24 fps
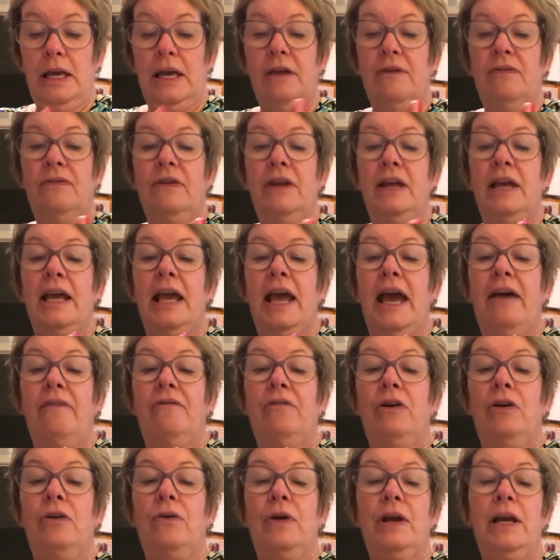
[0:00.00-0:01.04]
evening
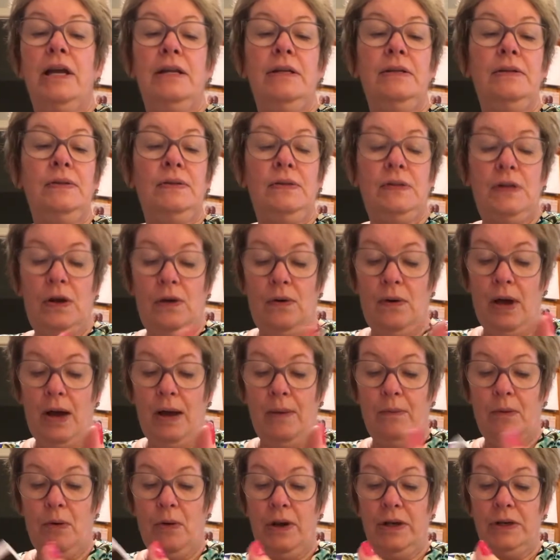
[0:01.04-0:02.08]
evergreen, so
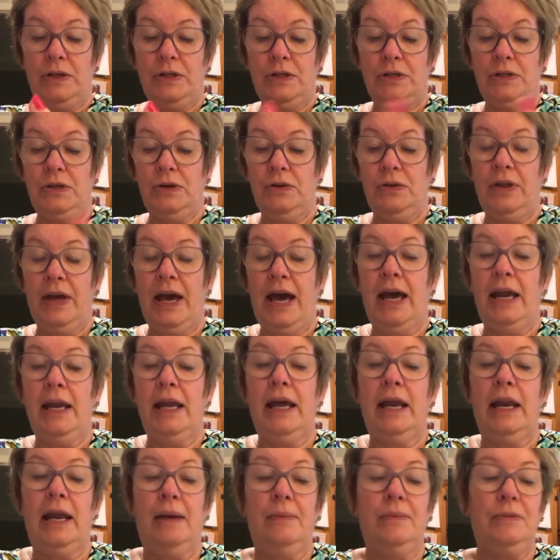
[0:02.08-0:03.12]
I'm going to do that,
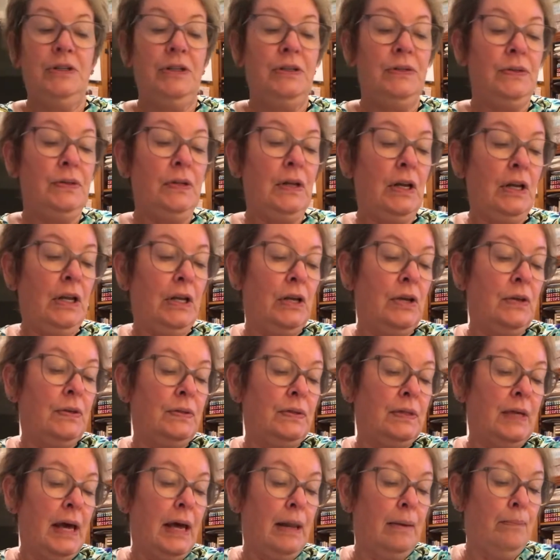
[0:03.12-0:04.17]
and I'm just going to
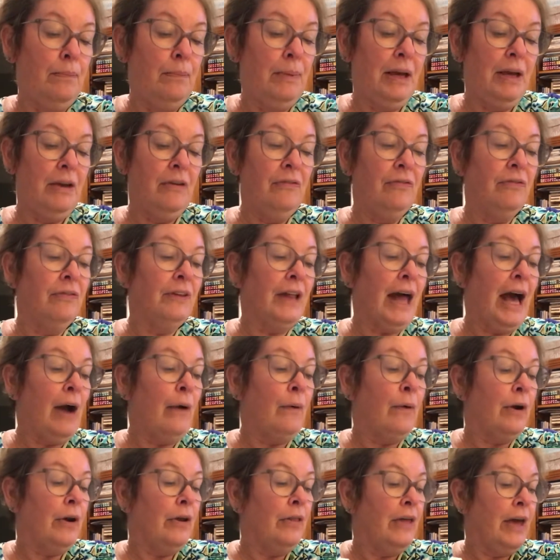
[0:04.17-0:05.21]
use that big
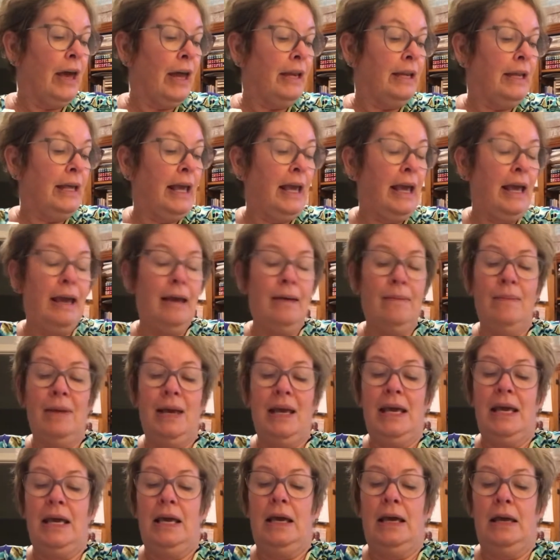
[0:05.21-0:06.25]
flower that came
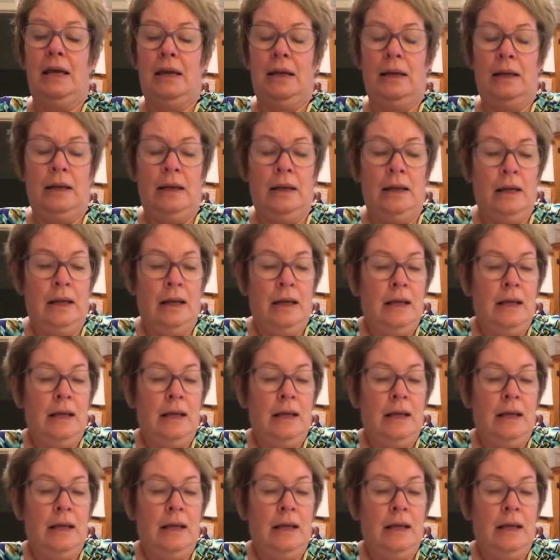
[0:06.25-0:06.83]
in